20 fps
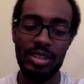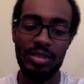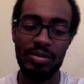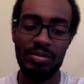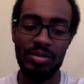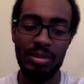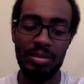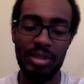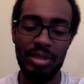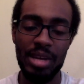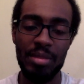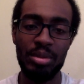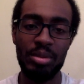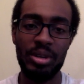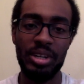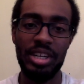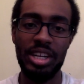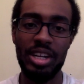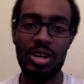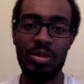from that
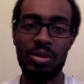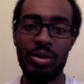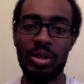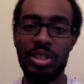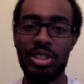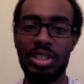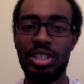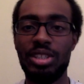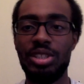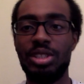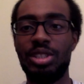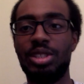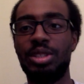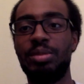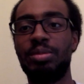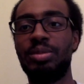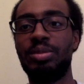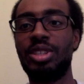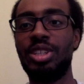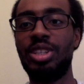point, how it works is
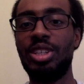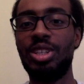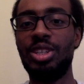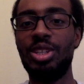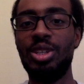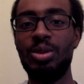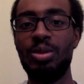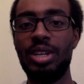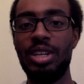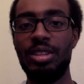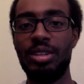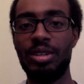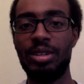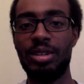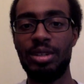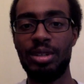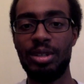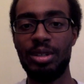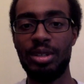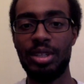you
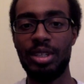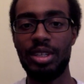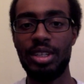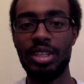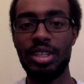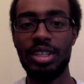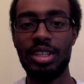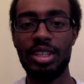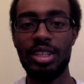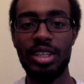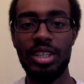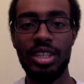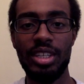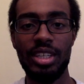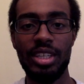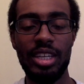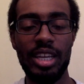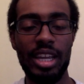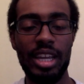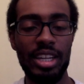either
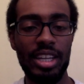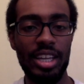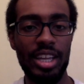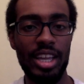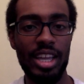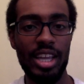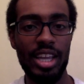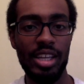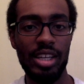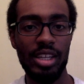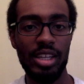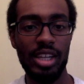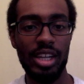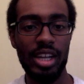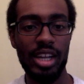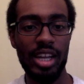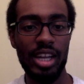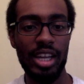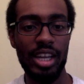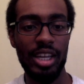get
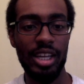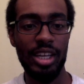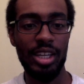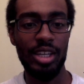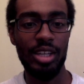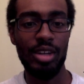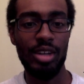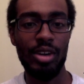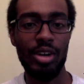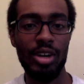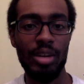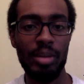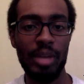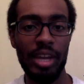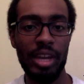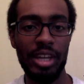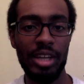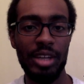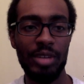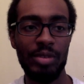a
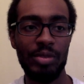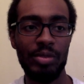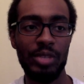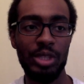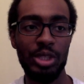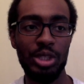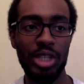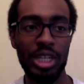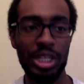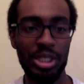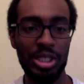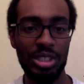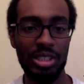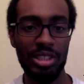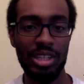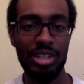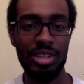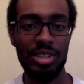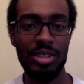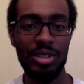automatic rejection
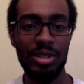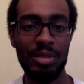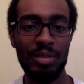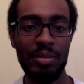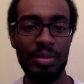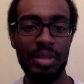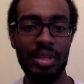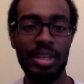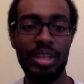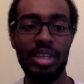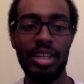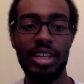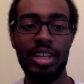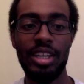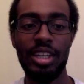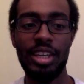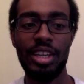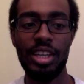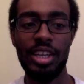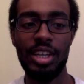letter,
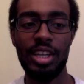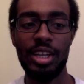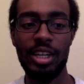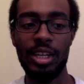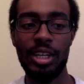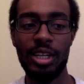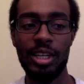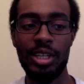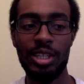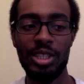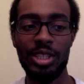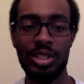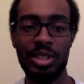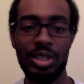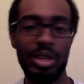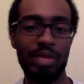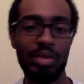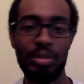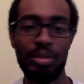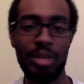so they
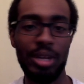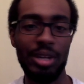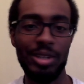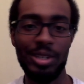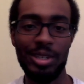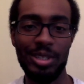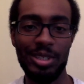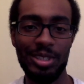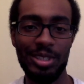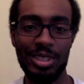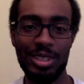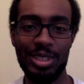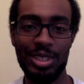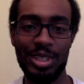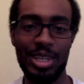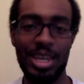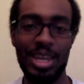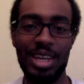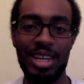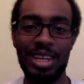don't even bother
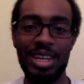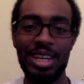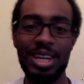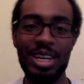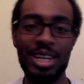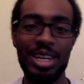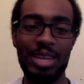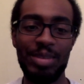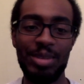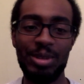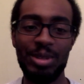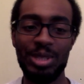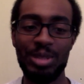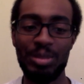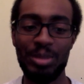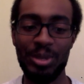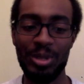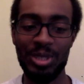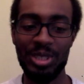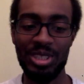giving you some
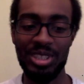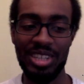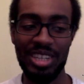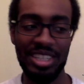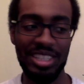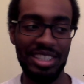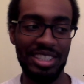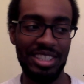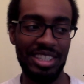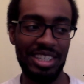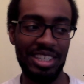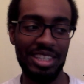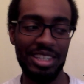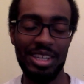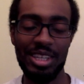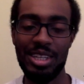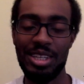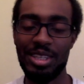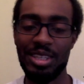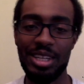personalized thing.
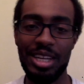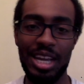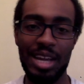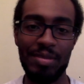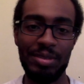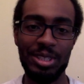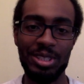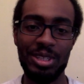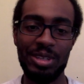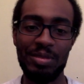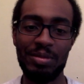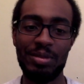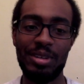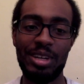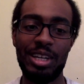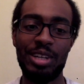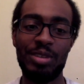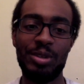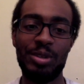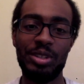They have this on
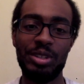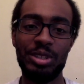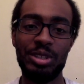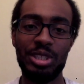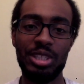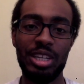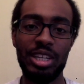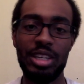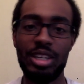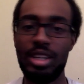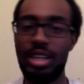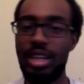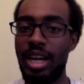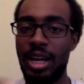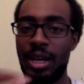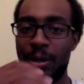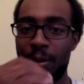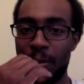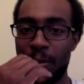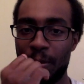file where they're just like, nah,